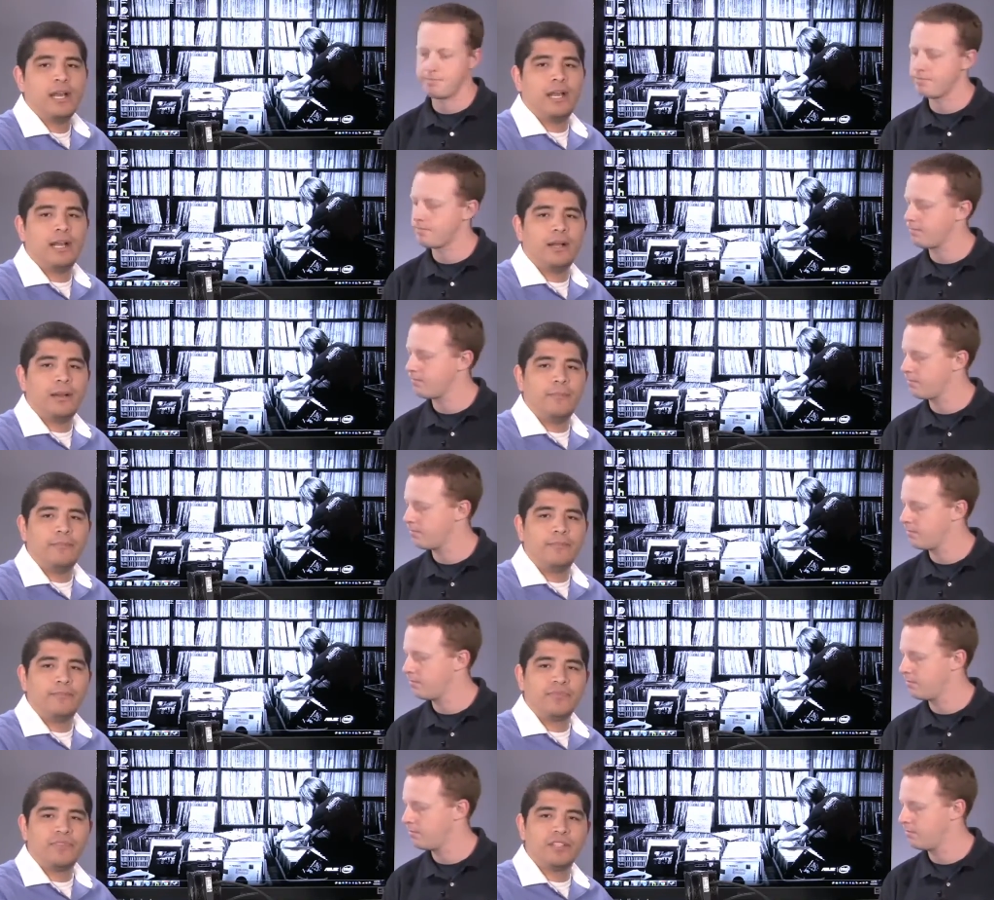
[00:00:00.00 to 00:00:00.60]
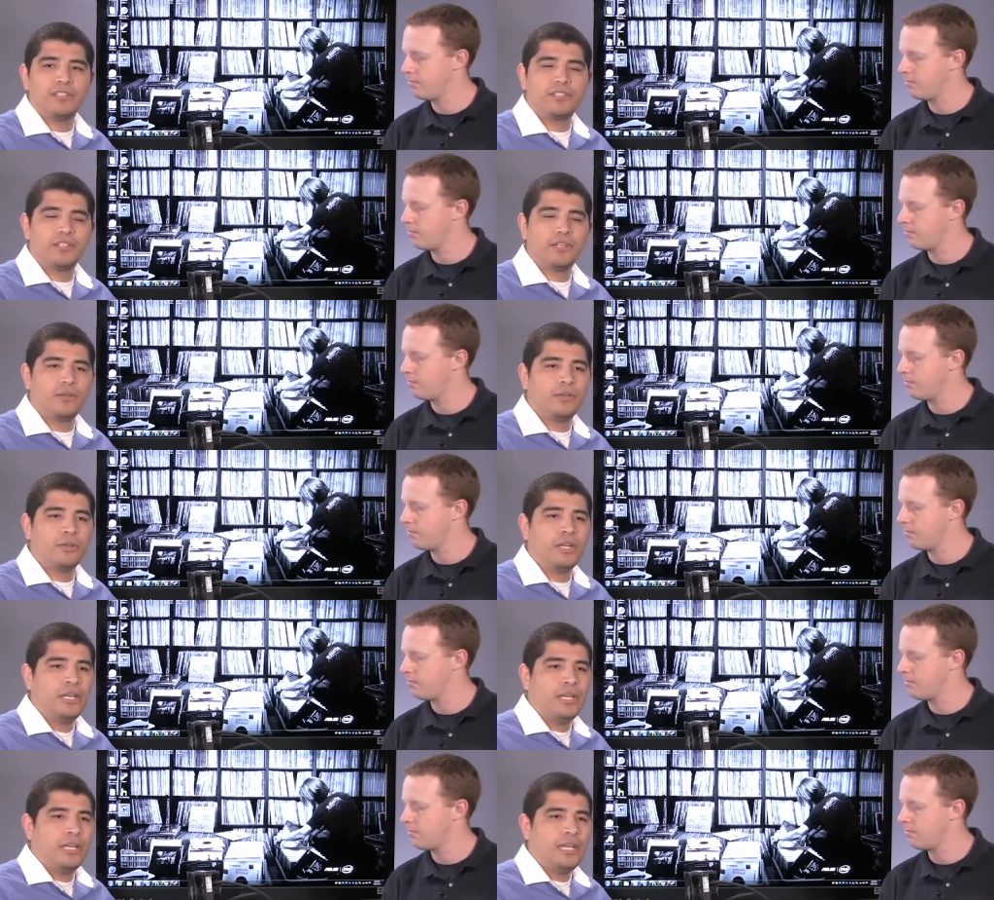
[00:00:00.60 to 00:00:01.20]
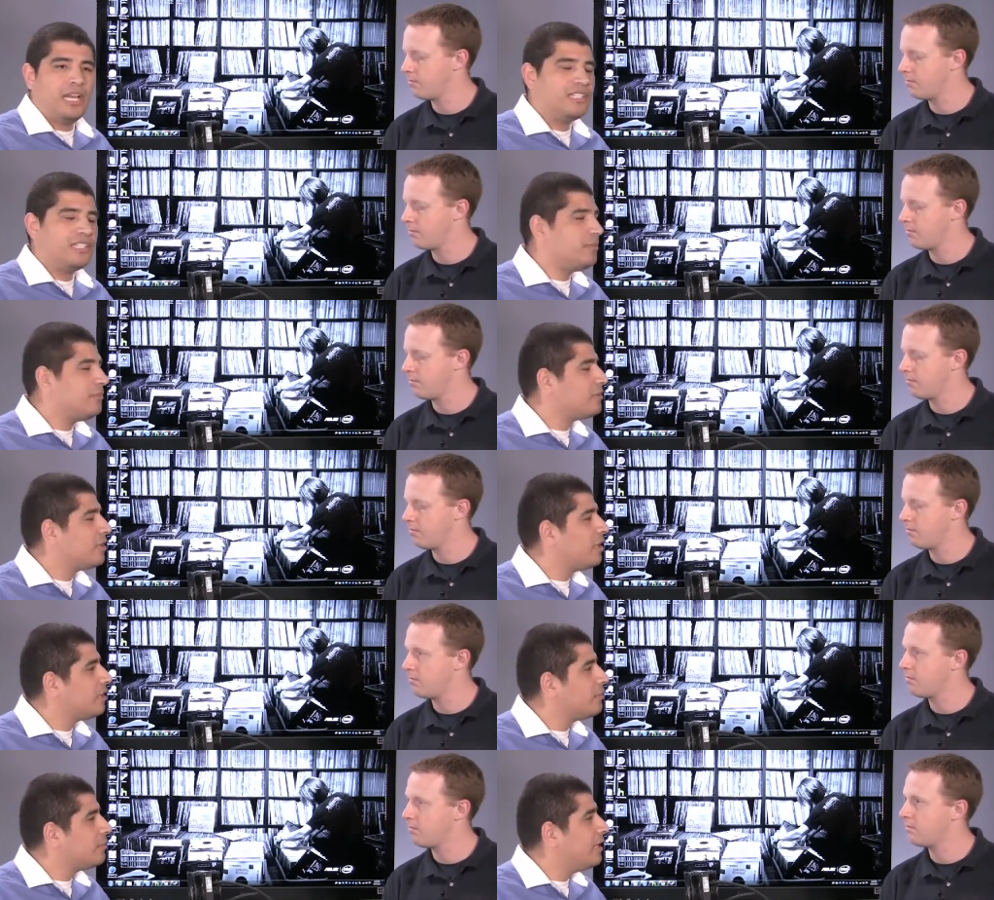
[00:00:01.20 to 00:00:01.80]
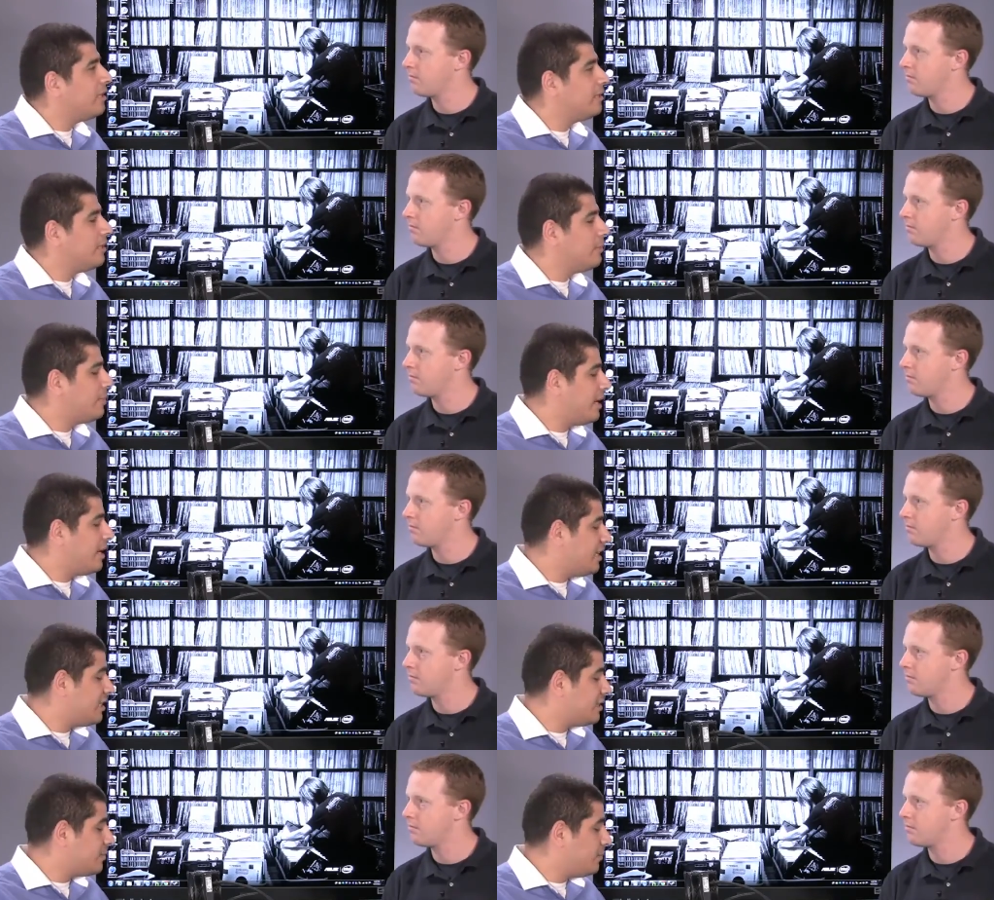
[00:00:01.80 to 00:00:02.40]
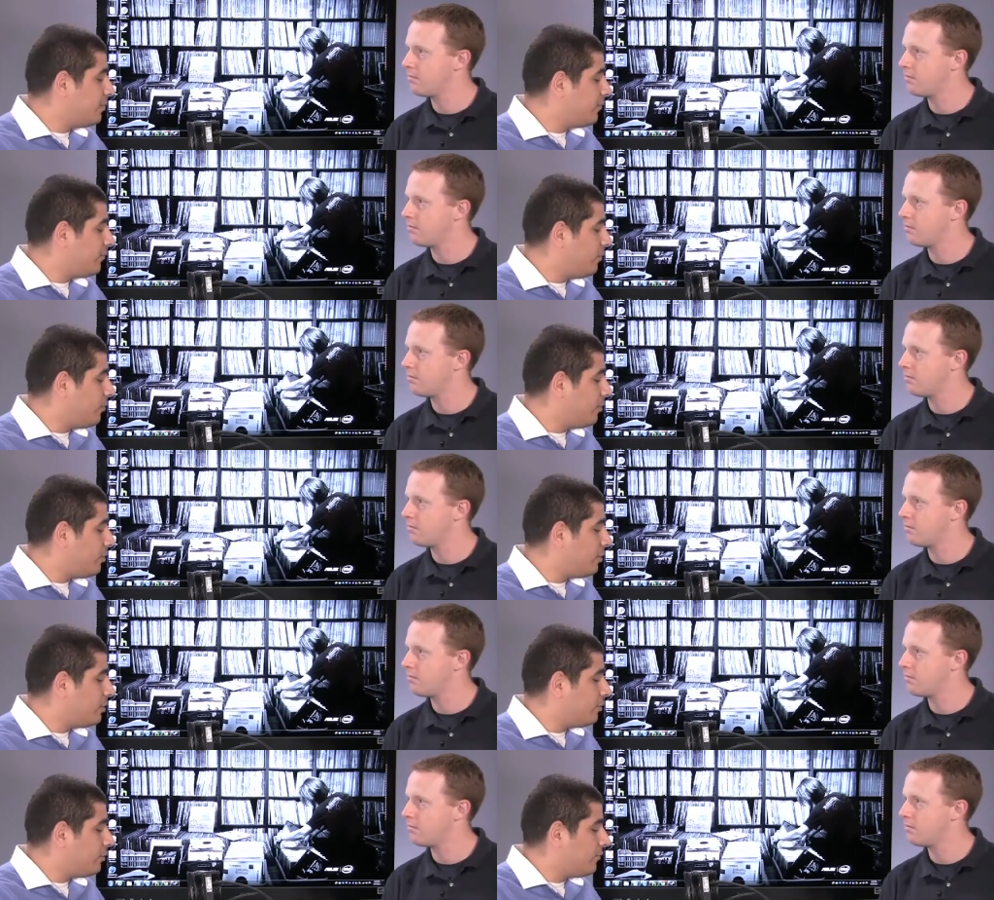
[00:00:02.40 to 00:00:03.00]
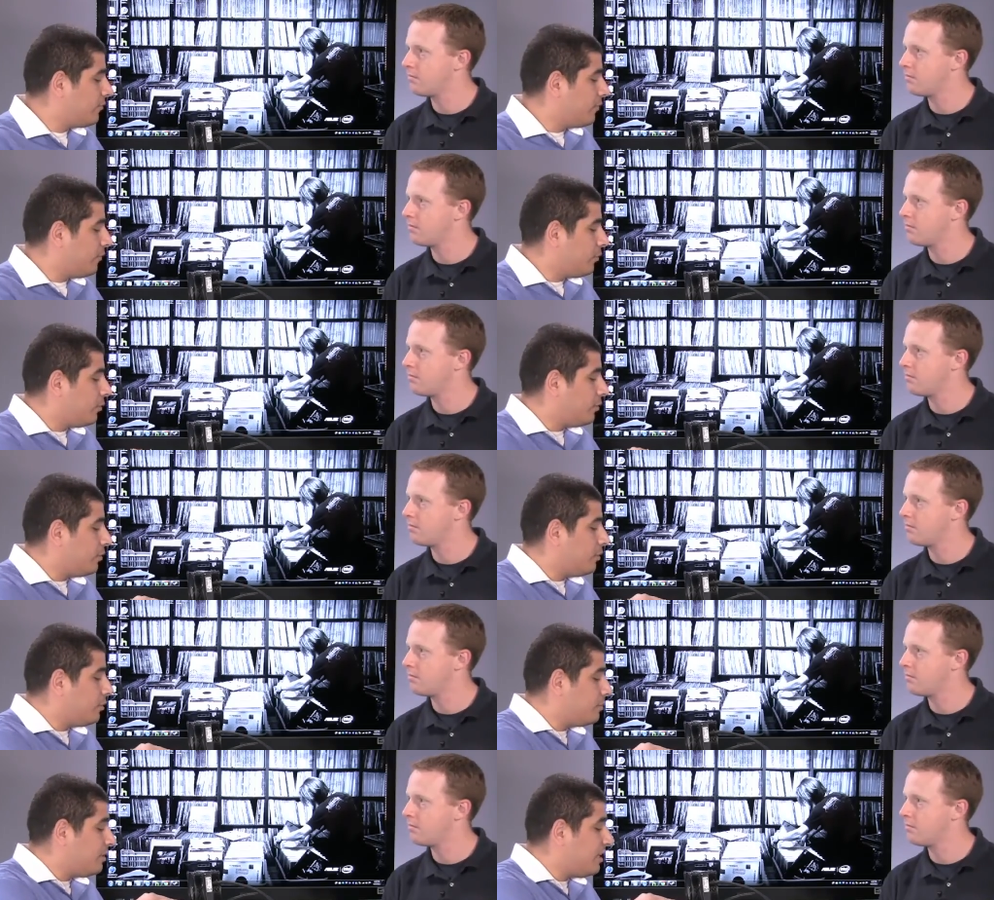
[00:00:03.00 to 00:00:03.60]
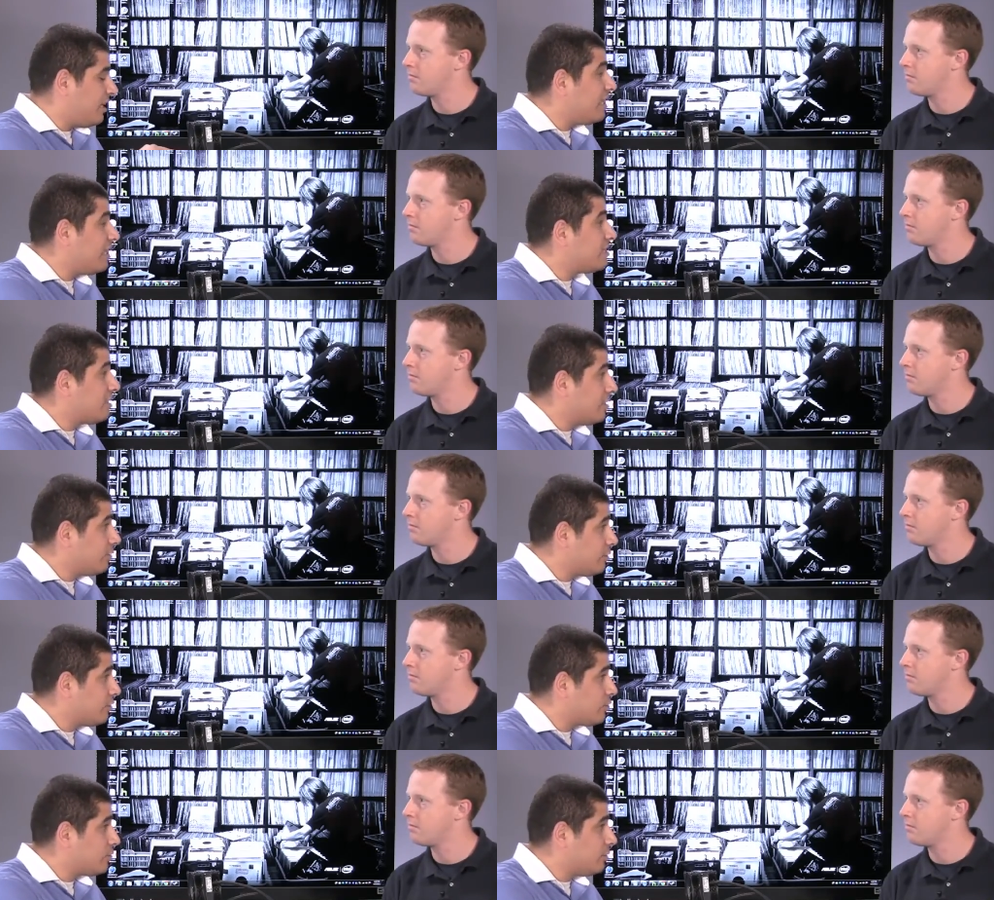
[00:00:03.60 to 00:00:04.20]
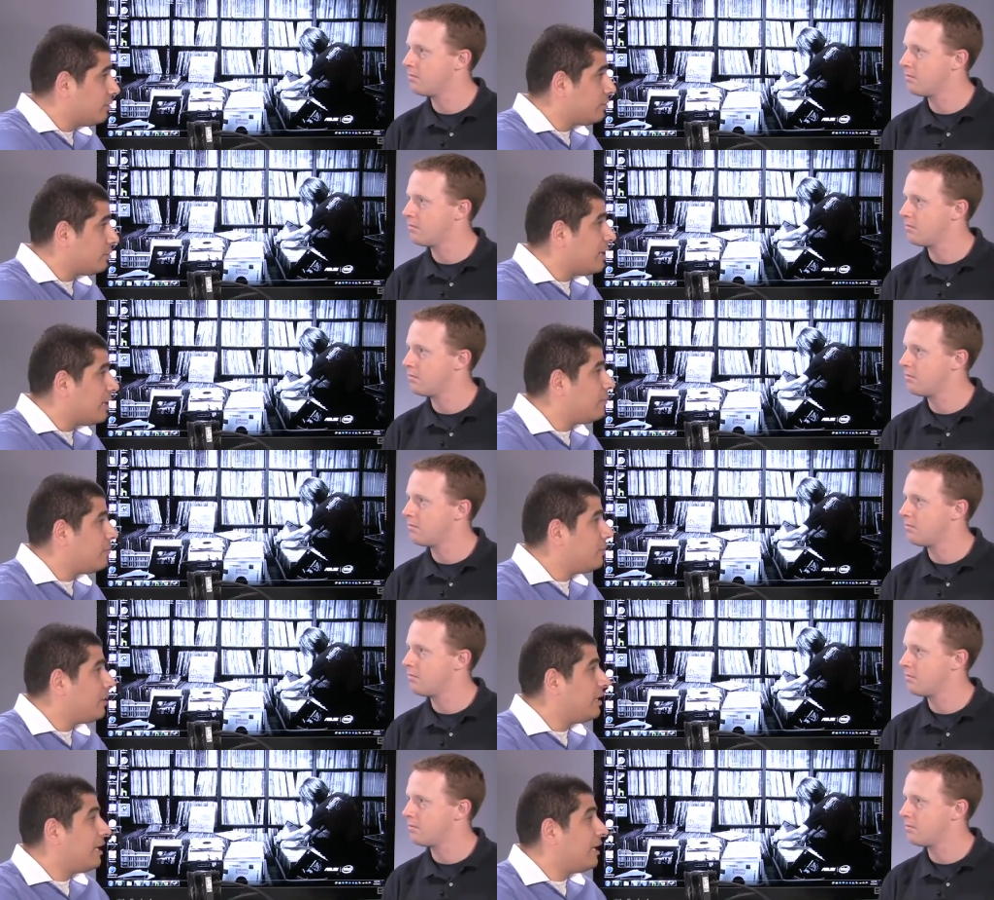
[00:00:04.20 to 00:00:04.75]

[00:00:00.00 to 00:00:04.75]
Speaker 1: Um, so as we've talked about in the past before, for the Intel controller, right,